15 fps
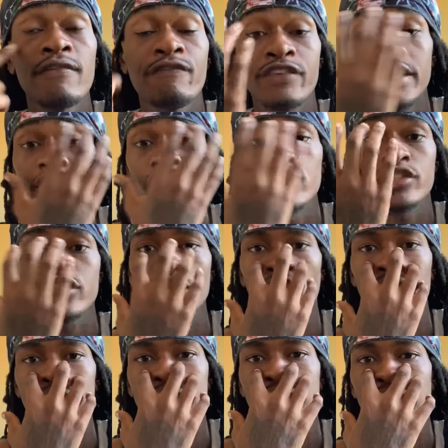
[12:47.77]
features
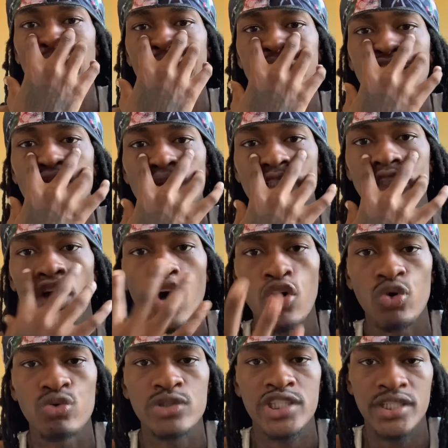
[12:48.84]
started to like do its
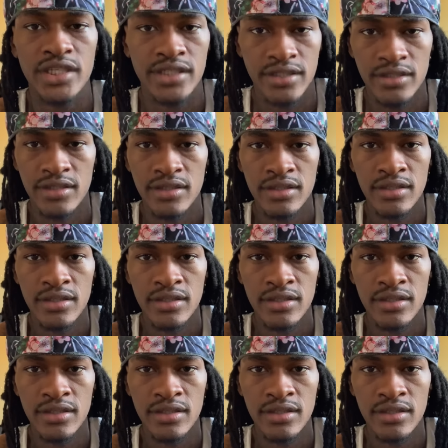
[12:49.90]
own shit.